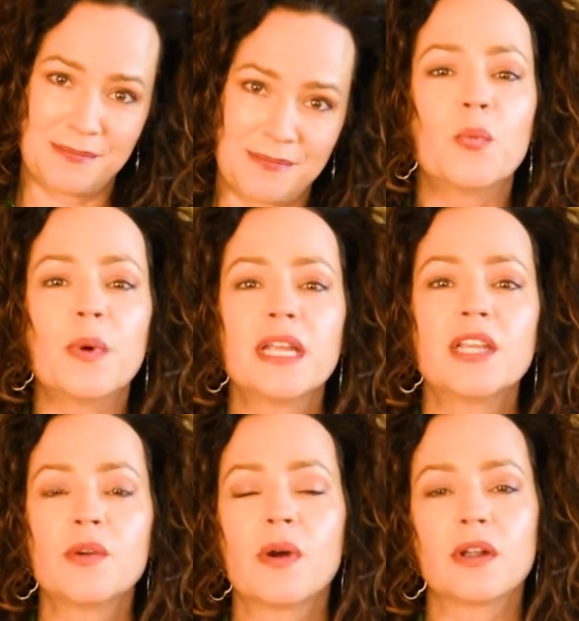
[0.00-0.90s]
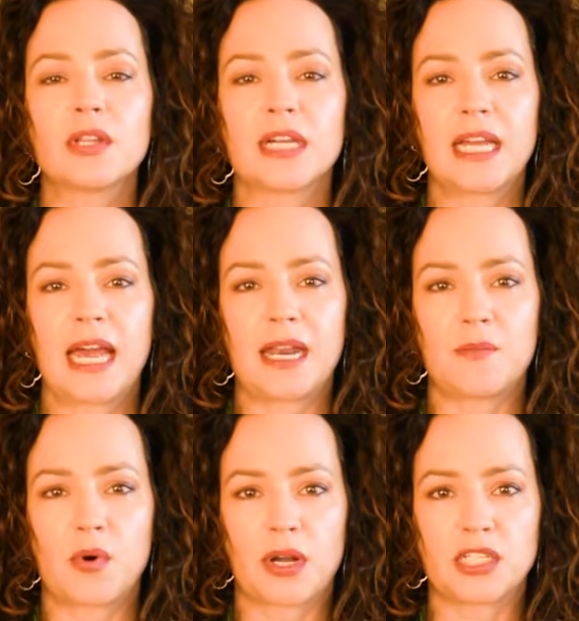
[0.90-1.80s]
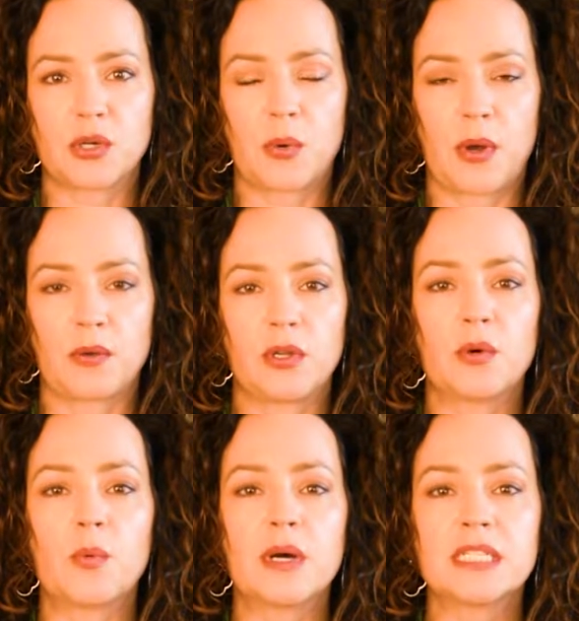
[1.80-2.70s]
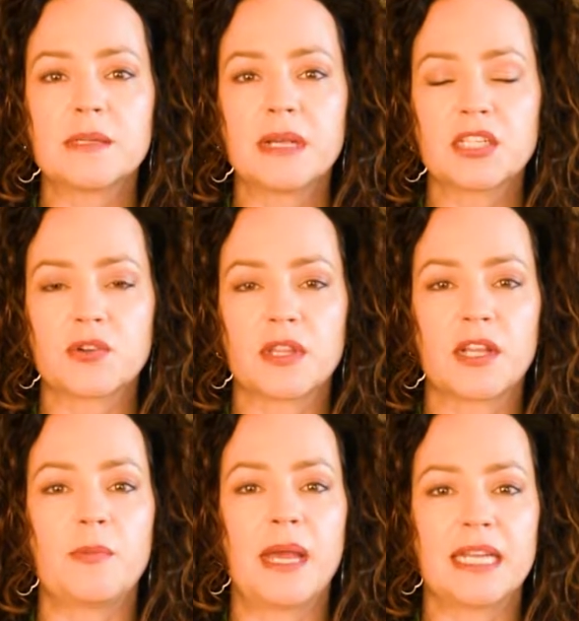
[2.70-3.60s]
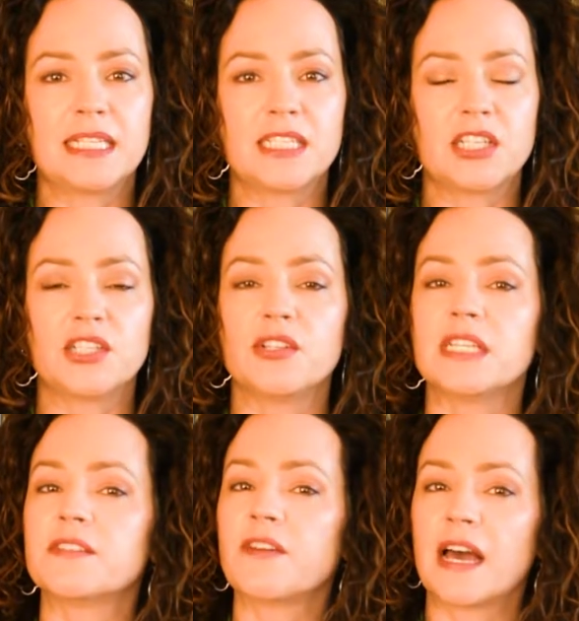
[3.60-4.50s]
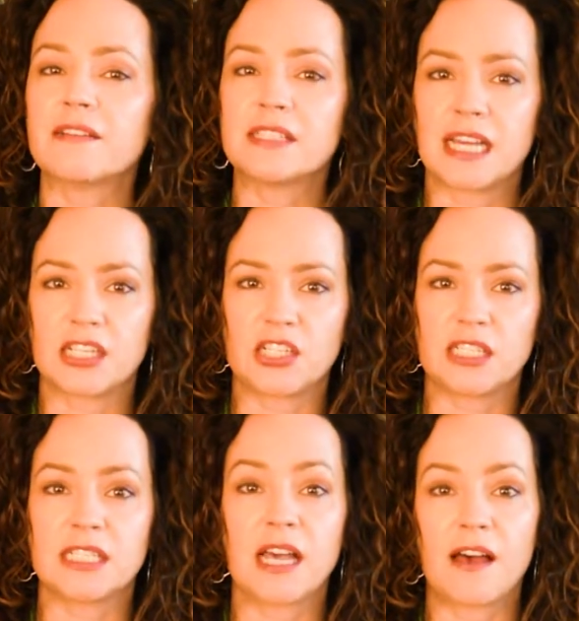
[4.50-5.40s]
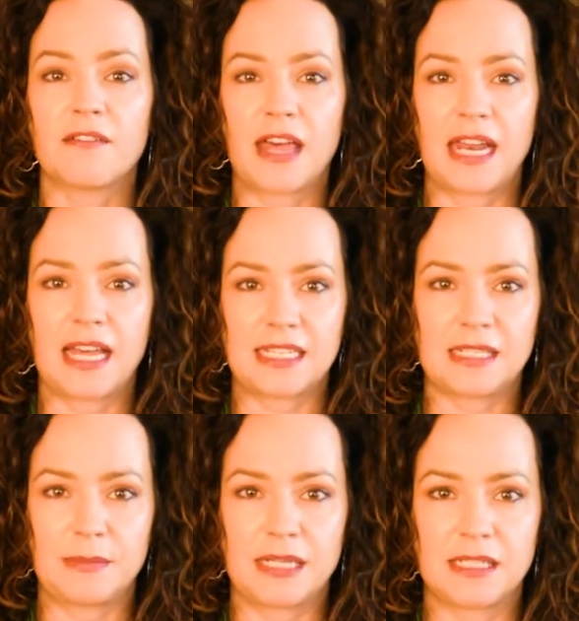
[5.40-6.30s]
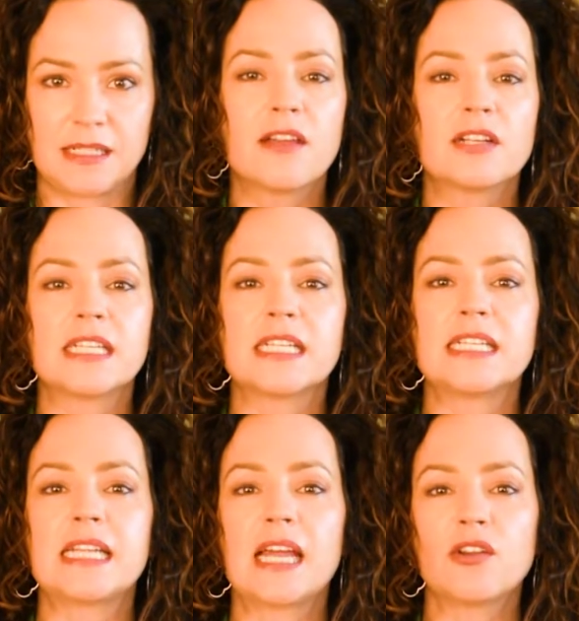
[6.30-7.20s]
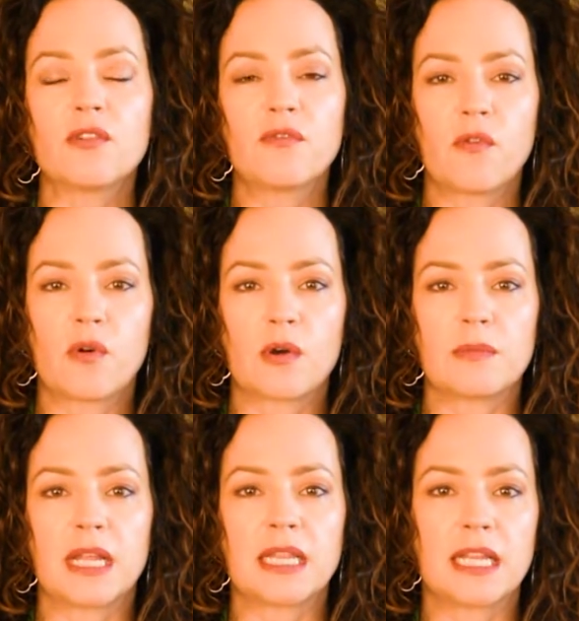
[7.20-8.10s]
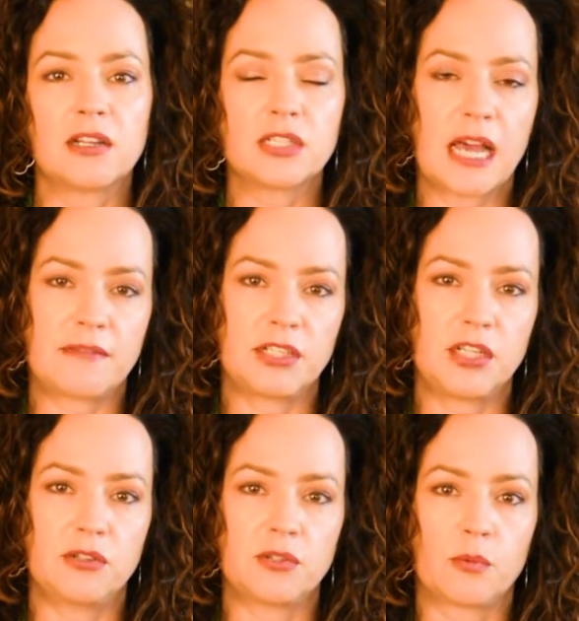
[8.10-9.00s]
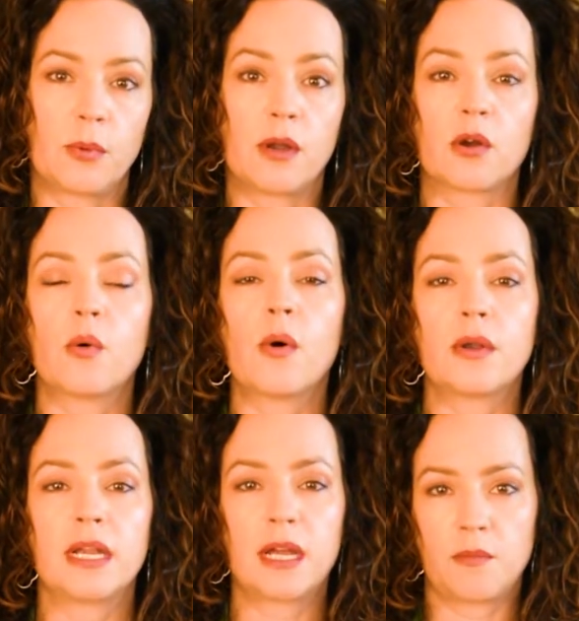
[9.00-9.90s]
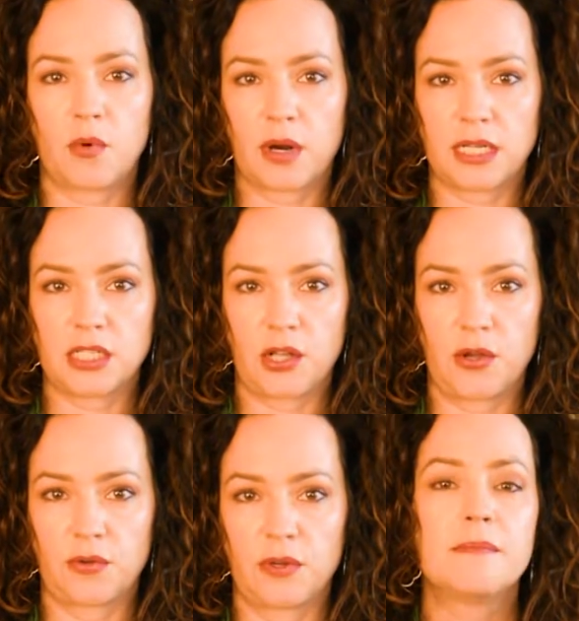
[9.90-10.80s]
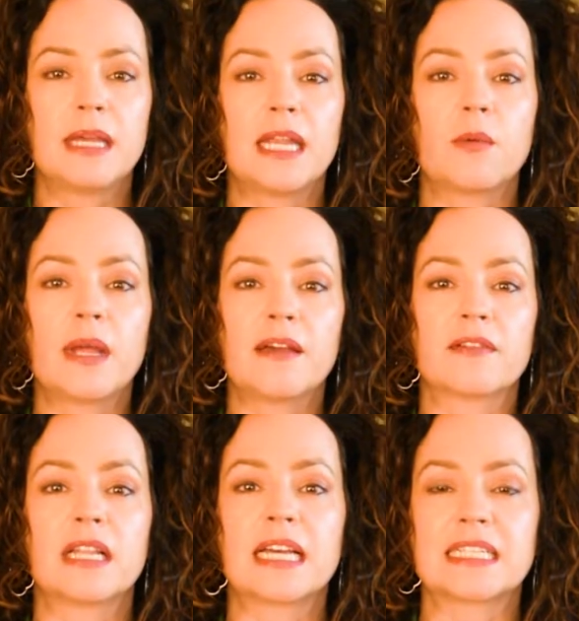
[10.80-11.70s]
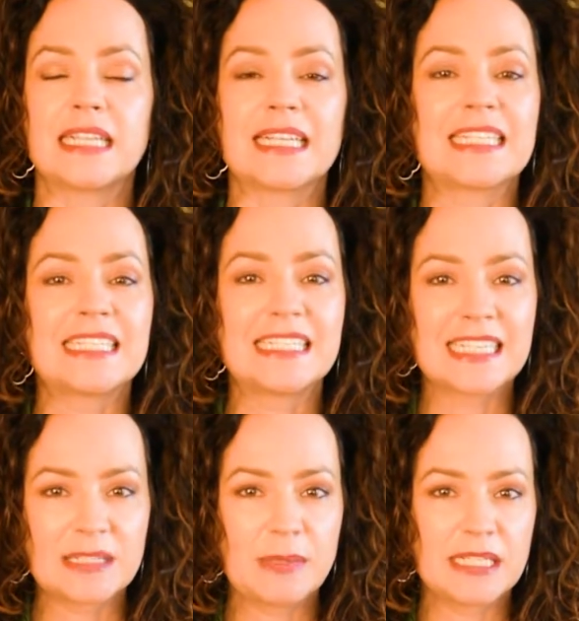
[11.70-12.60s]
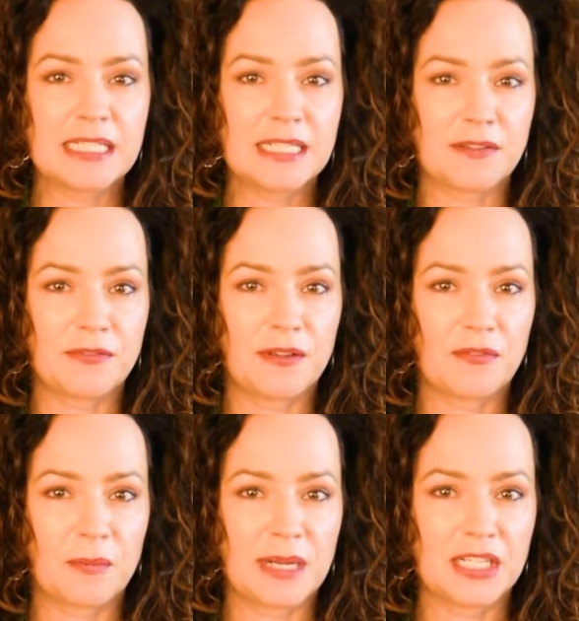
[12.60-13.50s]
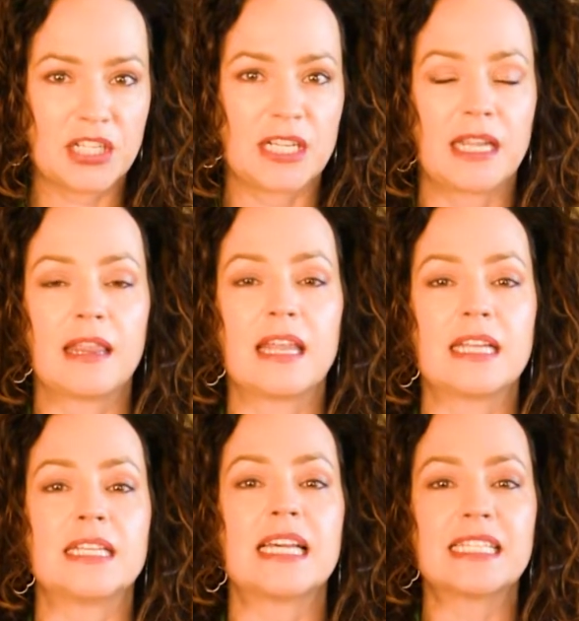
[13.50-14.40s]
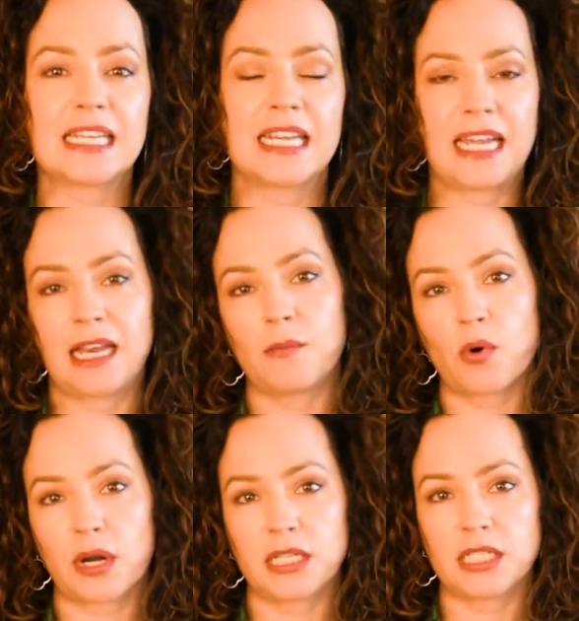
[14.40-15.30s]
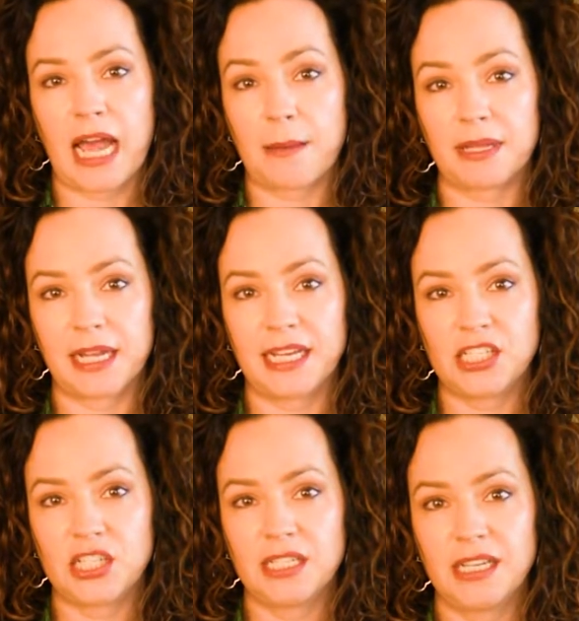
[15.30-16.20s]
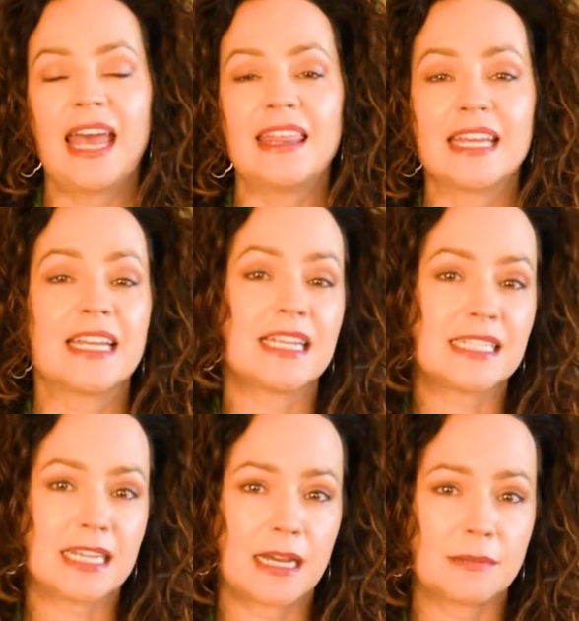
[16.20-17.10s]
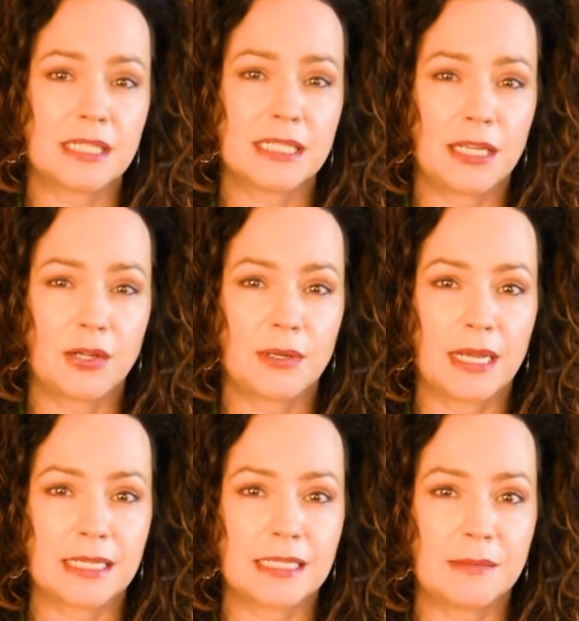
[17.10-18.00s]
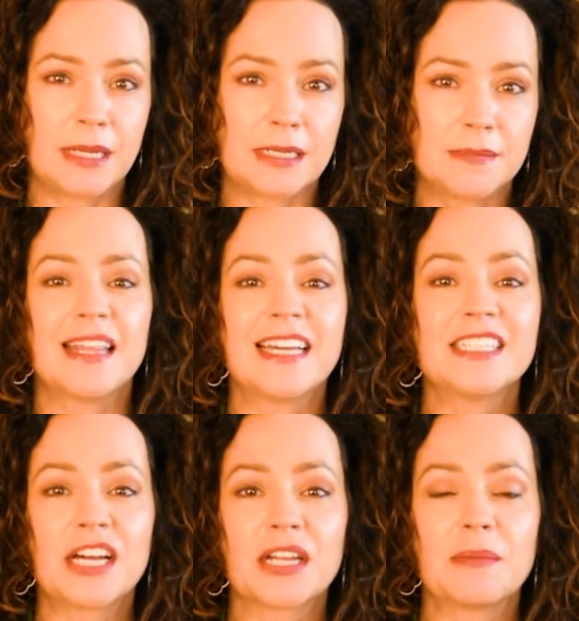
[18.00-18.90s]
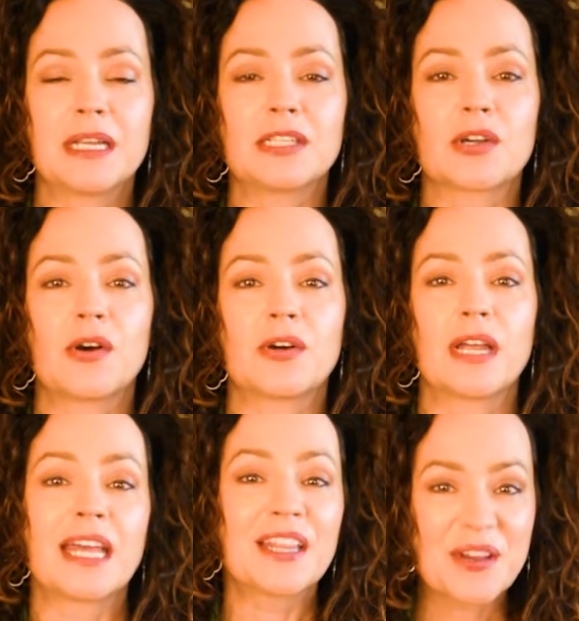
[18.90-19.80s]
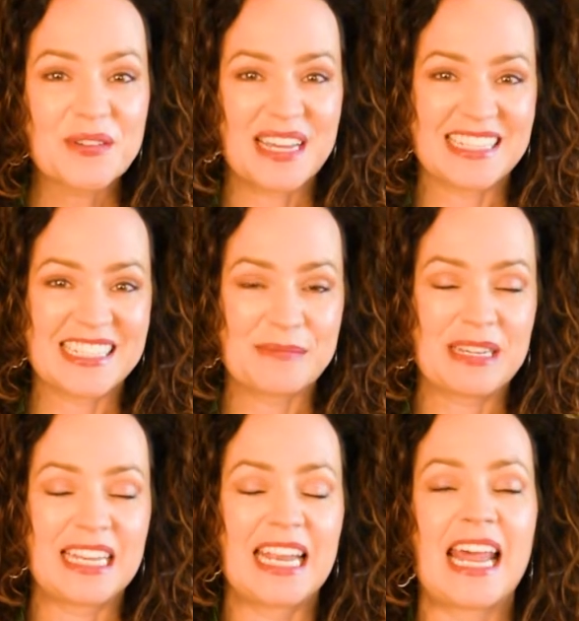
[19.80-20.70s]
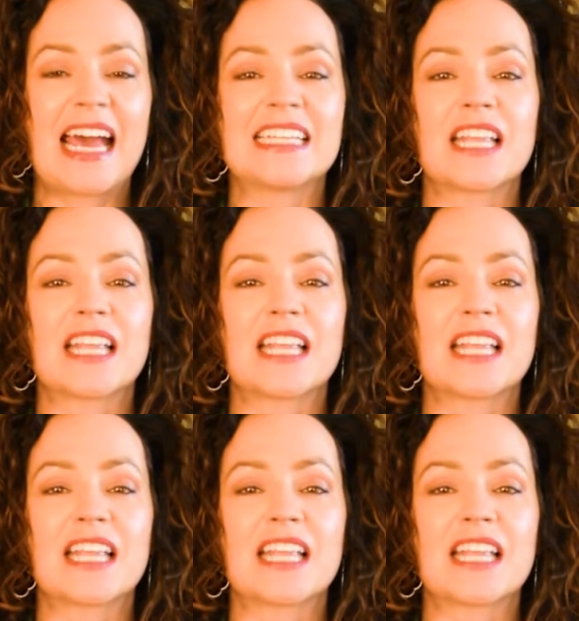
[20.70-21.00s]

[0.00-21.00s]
When you are looking at a mortgage quote, you'll want to make sure that you pay attention to these 5 sections of that estimate. There is a standard form that lenders have to use when we are quoting a mortgage loan, meaning we have collected at least 6 pieces of information that designate a mortgage application, and then it is time to send you an estimate. That document is called a loan estimate and has